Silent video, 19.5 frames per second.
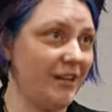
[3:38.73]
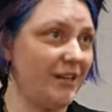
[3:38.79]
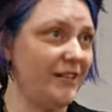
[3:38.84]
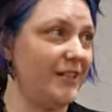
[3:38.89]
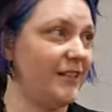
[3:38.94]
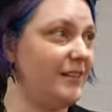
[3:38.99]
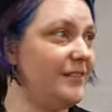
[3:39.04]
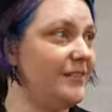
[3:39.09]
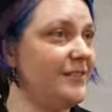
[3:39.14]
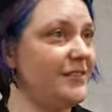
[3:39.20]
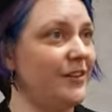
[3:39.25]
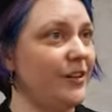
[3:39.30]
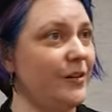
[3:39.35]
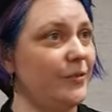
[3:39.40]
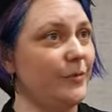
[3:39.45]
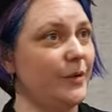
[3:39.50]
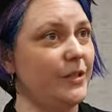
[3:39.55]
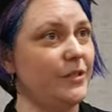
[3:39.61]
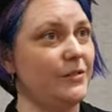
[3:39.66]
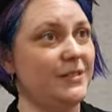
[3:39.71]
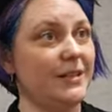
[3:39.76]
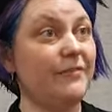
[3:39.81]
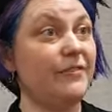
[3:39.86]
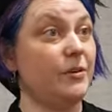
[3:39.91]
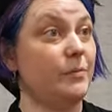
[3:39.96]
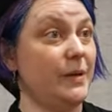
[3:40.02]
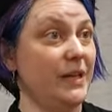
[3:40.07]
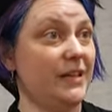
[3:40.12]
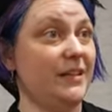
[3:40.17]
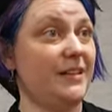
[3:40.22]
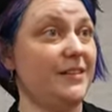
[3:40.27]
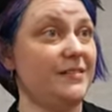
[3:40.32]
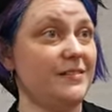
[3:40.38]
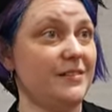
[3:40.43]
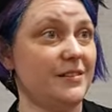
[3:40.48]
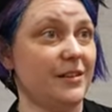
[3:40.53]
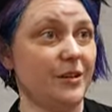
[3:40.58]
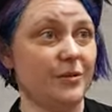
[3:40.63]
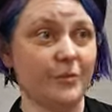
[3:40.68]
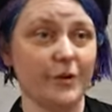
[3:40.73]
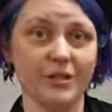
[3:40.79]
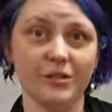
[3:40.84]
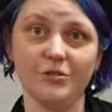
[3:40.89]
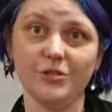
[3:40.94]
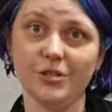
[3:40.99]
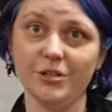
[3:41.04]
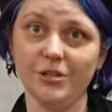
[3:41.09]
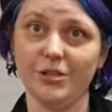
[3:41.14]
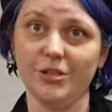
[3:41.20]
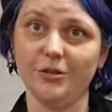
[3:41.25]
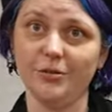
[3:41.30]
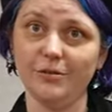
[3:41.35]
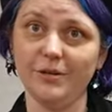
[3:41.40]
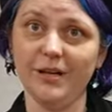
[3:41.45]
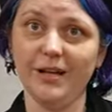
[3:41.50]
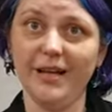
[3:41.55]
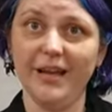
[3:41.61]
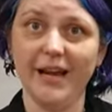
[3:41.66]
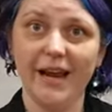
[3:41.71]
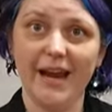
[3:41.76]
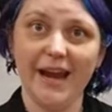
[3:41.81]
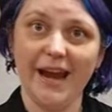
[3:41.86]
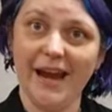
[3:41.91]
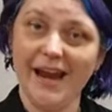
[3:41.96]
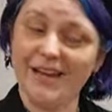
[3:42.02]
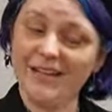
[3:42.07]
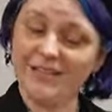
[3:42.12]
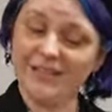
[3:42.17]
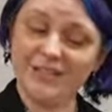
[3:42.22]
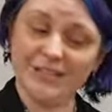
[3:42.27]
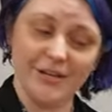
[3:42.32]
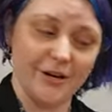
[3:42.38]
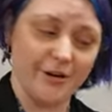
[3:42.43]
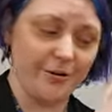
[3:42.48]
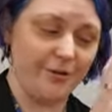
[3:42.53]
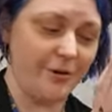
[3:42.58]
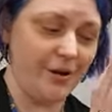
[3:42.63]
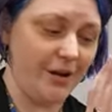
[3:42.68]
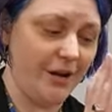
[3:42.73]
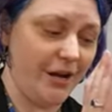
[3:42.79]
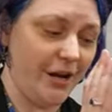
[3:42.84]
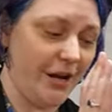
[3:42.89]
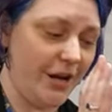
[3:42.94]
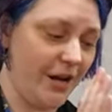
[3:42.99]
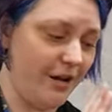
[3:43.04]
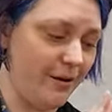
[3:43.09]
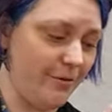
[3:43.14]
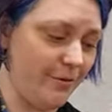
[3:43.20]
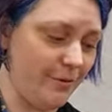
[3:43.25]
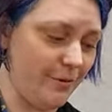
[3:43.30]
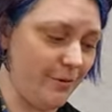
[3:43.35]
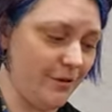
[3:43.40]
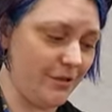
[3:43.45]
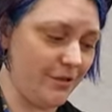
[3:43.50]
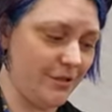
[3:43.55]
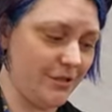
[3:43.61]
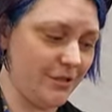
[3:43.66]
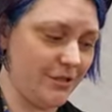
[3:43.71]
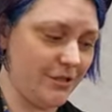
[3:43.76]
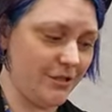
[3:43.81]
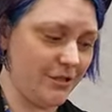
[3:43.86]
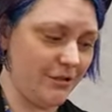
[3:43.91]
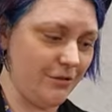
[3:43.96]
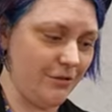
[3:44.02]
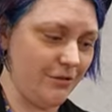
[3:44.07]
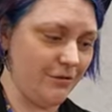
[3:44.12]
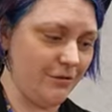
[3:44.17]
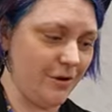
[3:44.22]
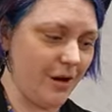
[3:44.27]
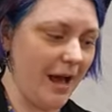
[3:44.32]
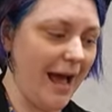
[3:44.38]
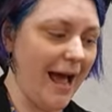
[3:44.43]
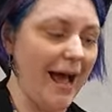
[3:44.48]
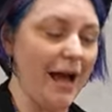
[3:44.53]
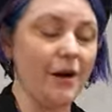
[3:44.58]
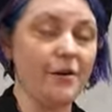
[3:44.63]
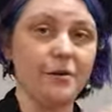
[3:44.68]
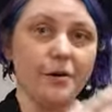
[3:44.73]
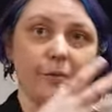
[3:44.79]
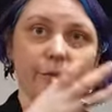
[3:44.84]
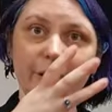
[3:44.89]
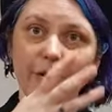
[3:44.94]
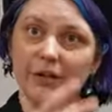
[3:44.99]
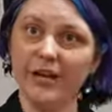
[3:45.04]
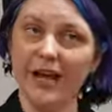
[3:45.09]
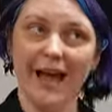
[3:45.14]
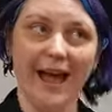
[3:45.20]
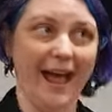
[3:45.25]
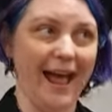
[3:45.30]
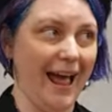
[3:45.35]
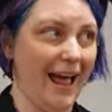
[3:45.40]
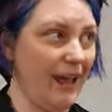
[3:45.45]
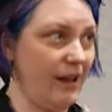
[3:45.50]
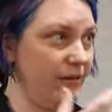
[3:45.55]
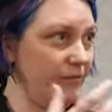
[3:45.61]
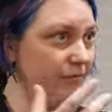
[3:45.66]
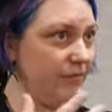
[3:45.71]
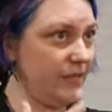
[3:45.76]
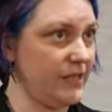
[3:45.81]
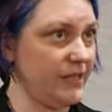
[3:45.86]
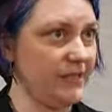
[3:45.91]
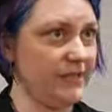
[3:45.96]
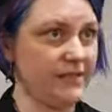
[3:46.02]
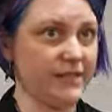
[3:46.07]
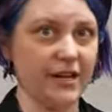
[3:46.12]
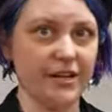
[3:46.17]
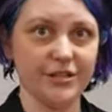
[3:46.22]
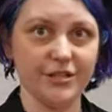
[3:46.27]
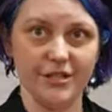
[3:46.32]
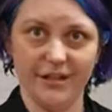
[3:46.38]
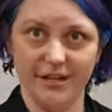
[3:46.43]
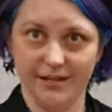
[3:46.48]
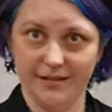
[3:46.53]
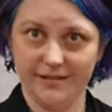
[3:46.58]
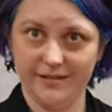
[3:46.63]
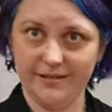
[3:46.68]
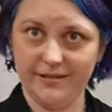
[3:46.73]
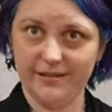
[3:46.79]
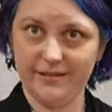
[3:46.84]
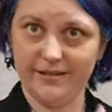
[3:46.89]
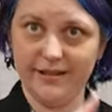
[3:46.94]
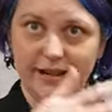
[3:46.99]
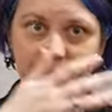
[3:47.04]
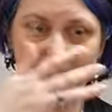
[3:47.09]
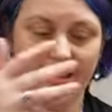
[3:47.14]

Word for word: ideas on what you seven opinions yeah. on what you should do, and so I worked to how are we going to have the discussions